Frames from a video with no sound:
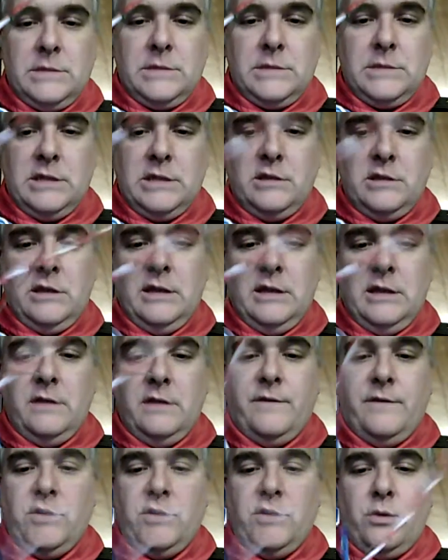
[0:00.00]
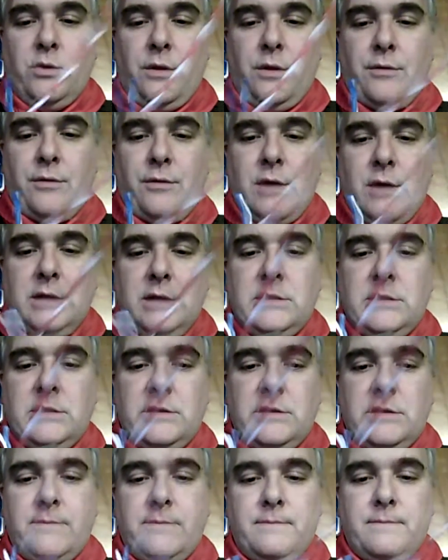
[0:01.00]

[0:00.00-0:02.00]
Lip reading: into the individual threads.